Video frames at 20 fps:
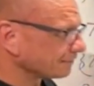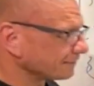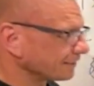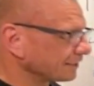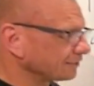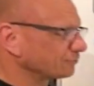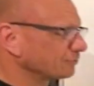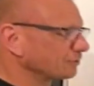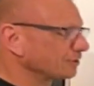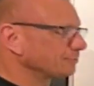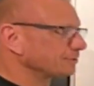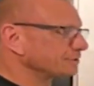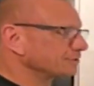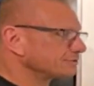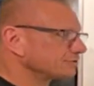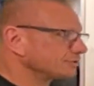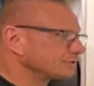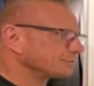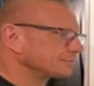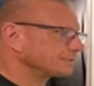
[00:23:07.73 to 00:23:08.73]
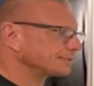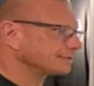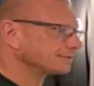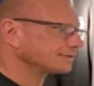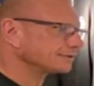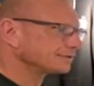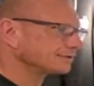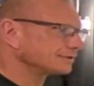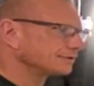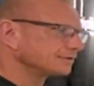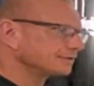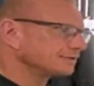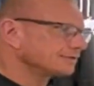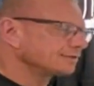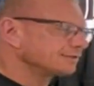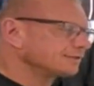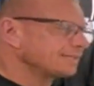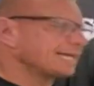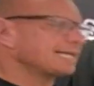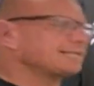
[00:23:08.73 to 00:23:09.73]
That's what I'm consuming.
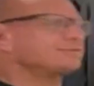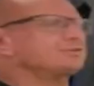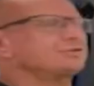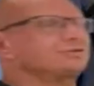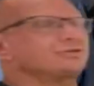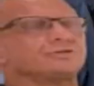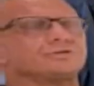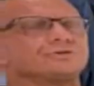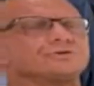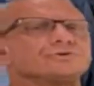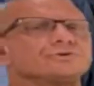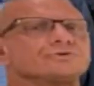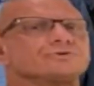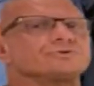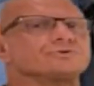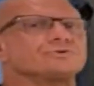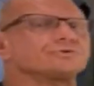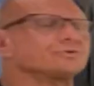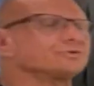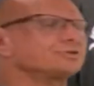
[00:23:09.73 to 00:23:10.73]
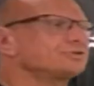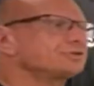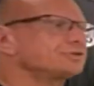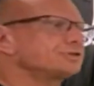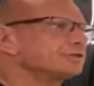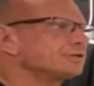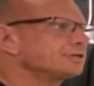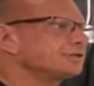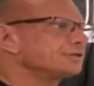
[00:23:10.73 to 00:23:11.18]
That's huge.